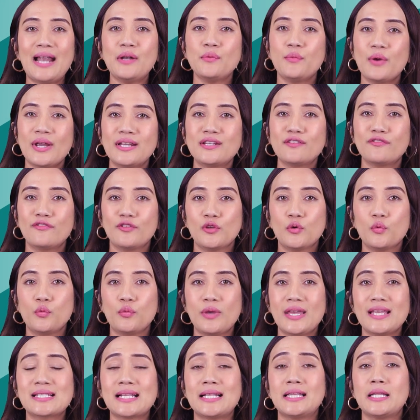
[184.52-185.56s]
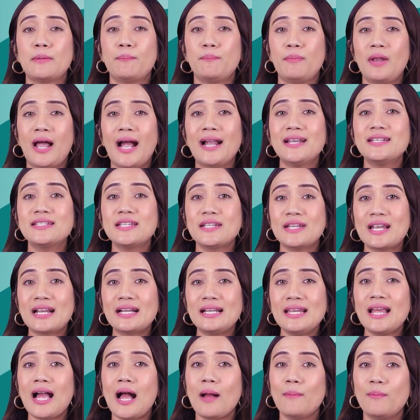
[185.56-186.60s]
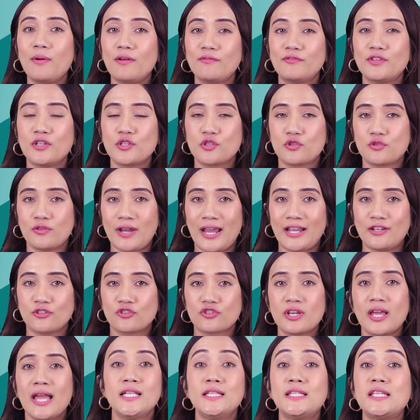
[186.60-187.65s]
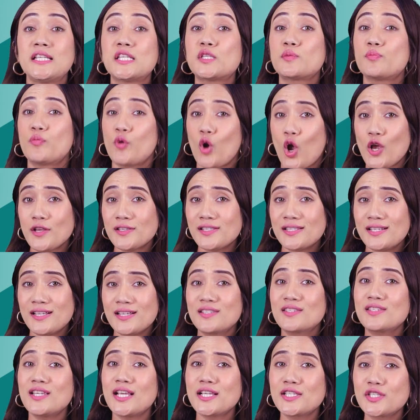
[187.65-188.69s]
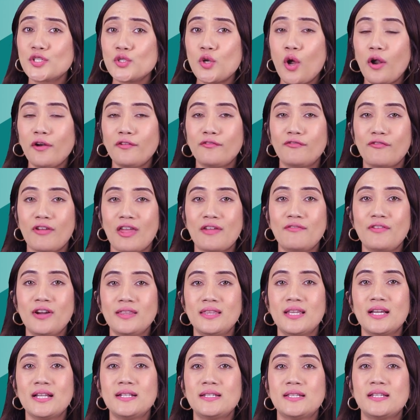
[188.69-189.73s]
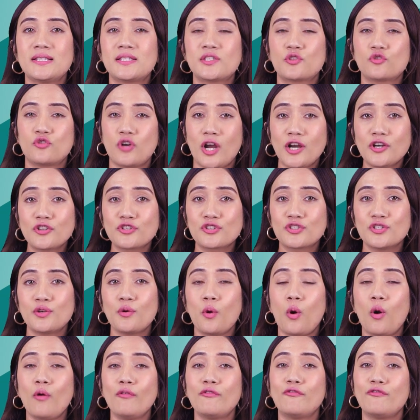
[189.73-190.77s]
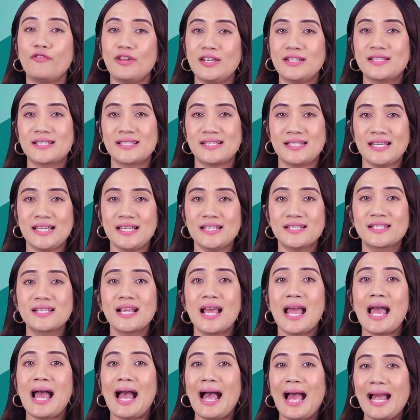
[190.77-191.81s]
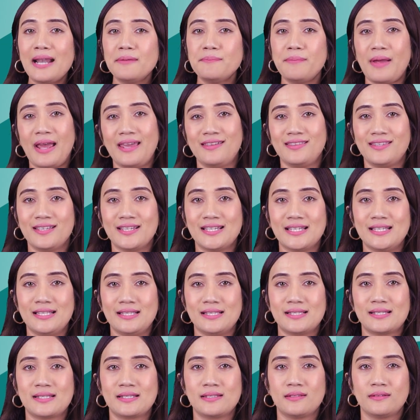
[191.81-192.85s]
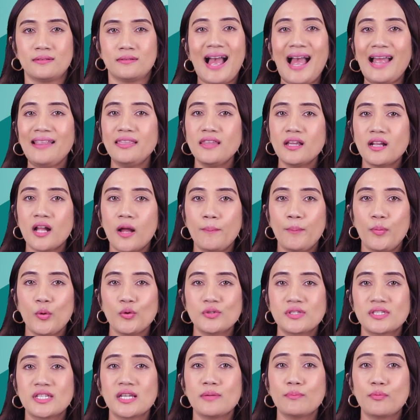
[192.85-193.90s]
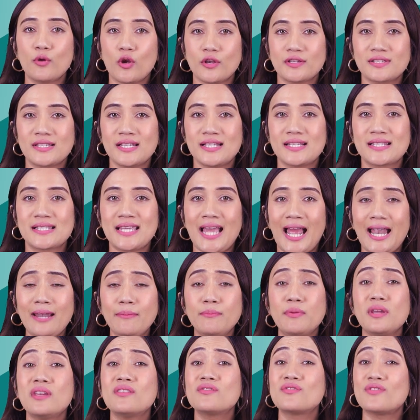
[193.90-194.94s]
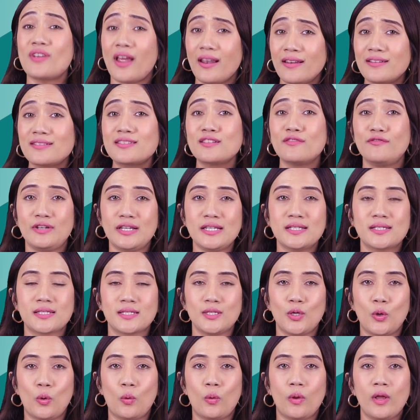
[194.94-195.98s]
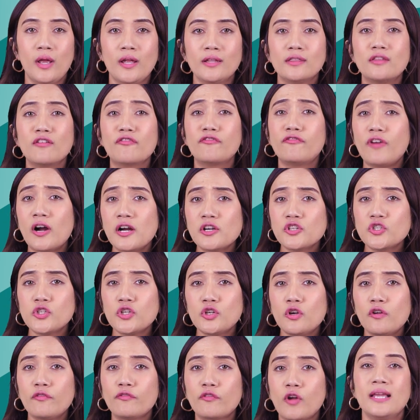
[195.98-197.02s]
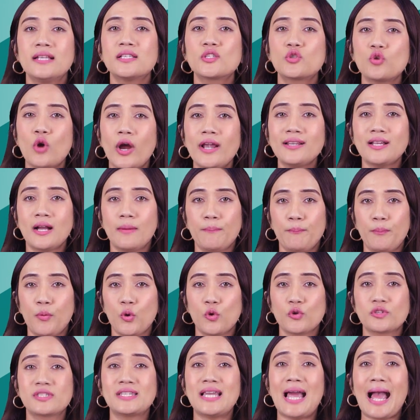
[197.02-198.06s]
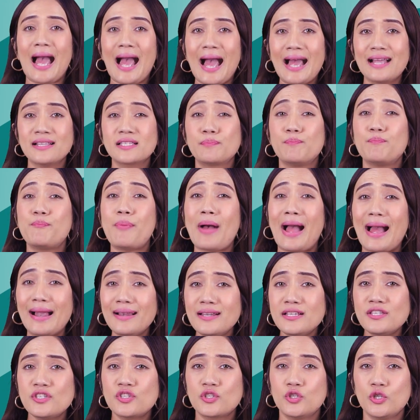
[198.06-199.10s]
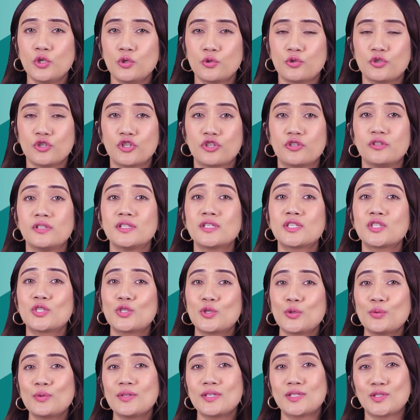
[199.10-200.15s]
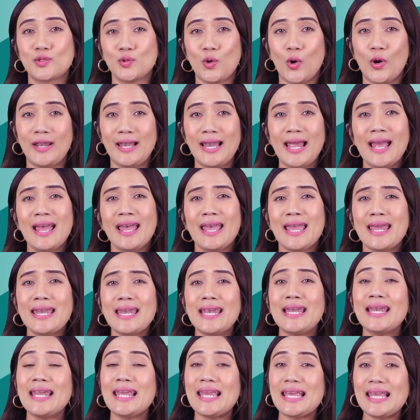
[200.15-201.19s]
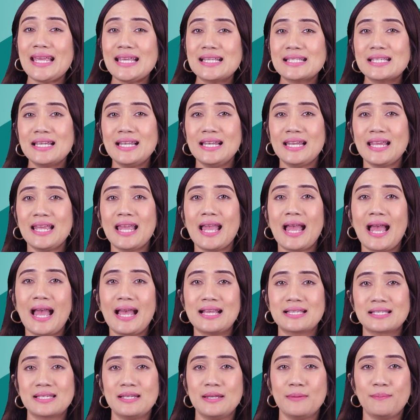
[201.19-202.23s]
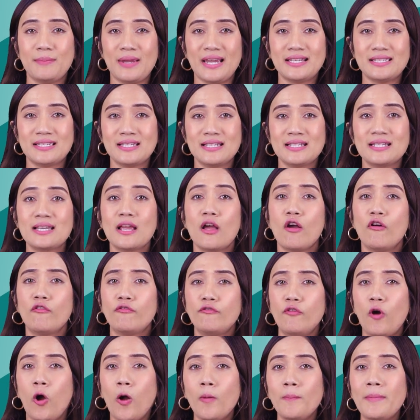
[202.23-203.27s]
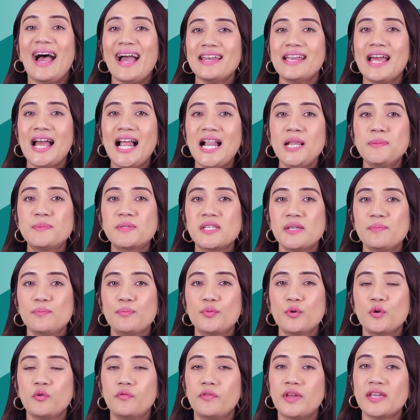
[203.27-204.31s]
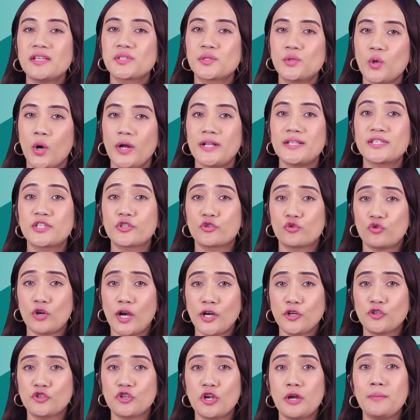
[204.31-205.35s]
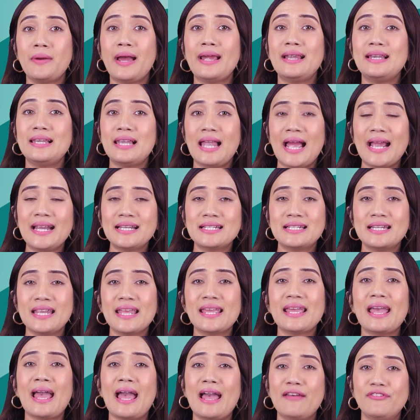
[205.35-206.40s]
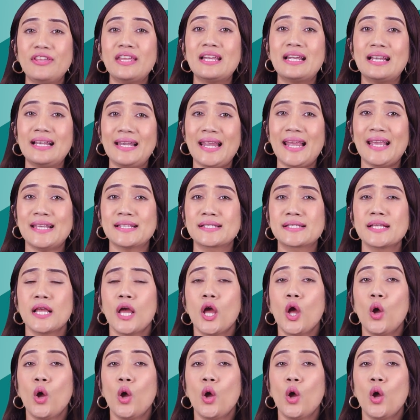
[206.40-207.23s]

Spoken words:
and wait a few weeks and the plant directly above the trench. This process does not favor the destruction of weed seeds and pathogens and the composting process can be relatively slow. The function of in-soil compost adds balanced nutrition to the soil in an easily assimilated form and helps improving soil structure by lightening heavy clays,